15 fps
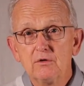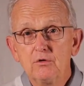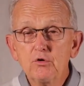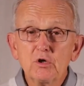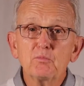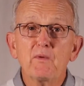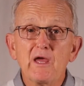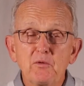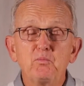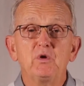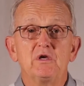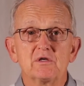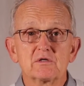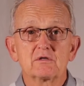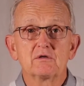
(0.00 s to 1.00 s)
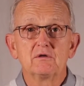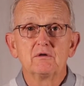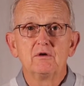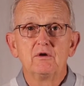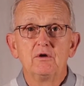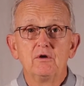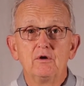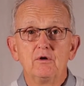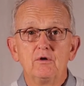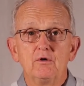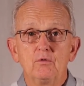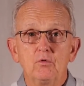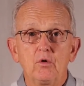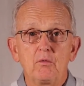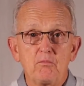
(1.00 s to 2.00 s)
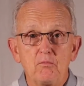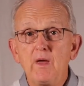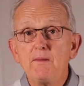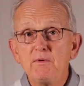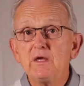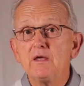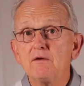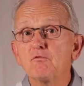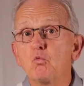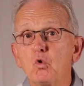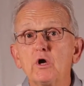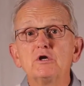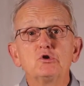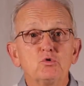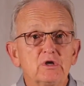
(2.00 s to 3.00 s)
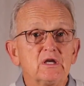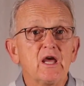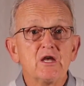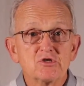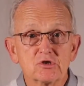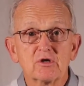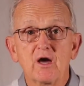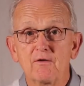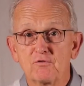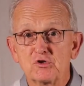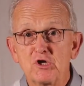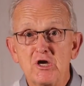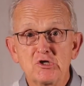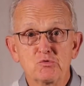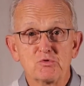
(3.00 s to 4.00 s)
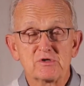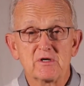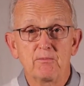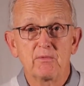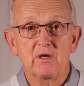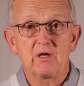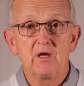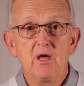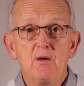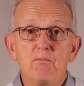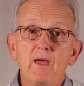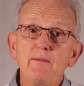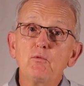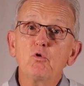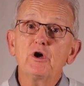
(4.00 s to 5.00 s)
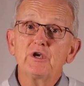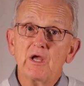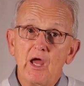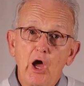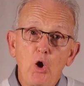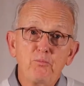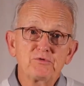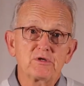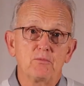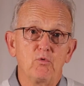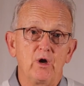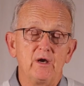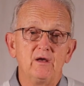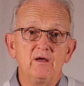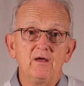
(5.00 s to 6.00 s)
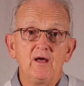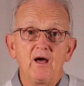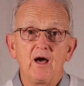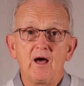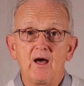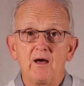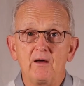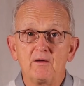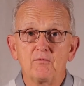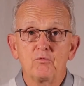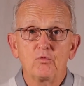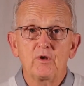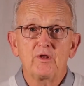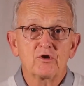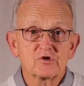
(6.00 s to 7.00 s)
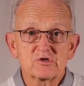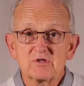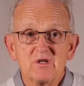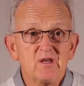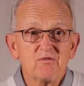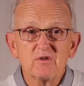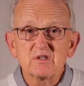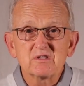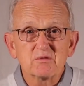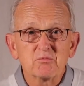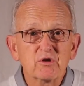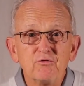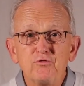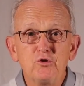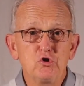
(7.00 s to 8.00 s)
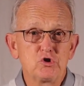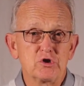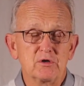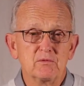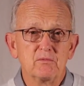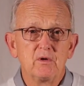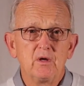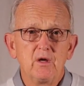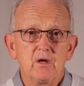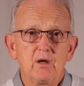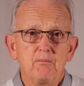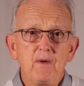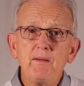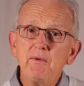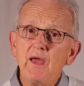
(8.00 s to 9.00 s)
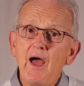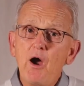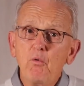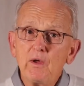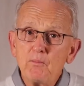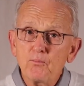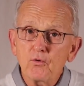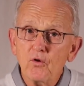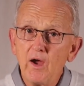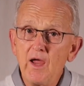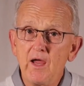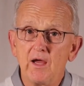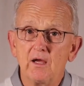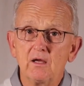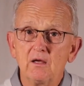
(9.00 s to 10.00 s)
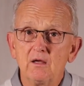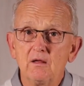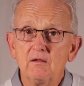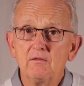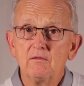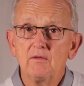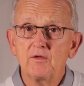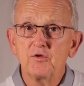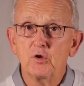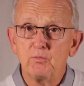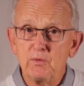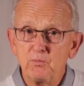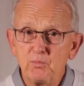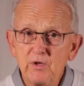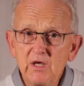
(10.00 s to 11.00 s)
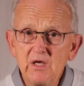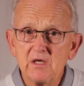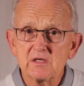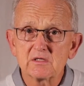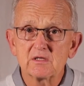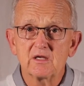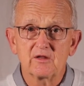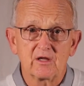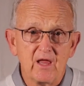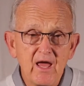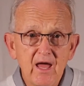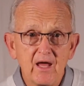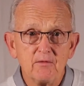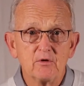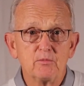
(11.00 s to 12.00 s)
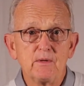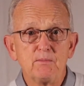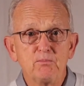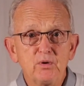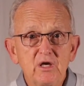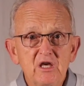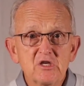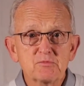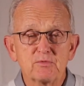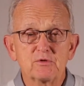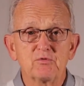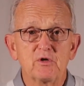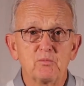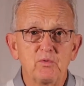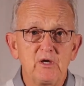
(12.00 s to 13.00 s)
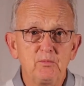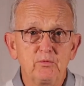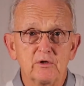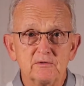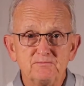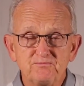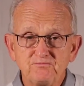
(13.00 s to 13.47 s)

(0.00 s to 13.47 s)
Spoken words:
Who could make peace? Maybe even willing to engage in conversation with somebody. Maybe willing to help someone when there's even some confusion. Maybe how we pray that there'd be peace in the land. There'd be peace between people.